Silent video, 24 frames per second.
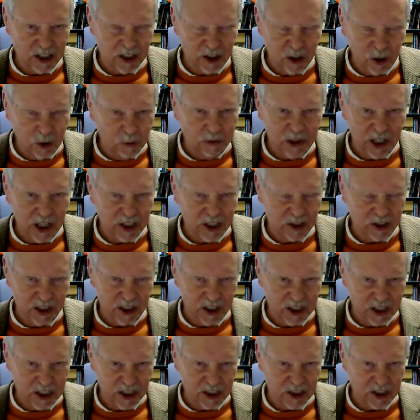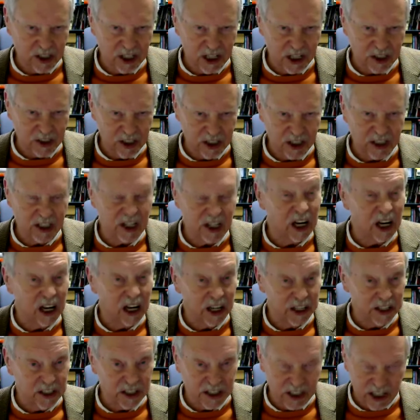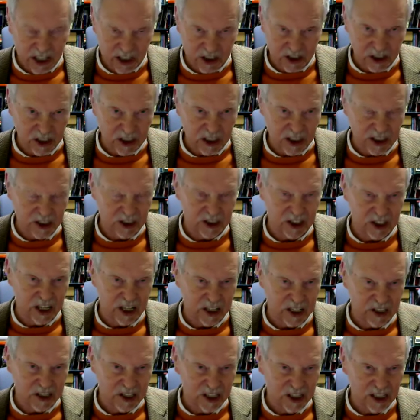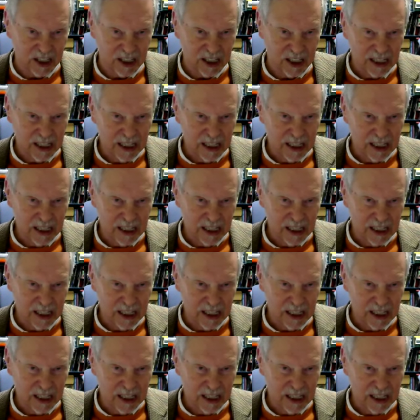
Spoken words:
Hume doesn't discuss it, Kant doesn't discuss it.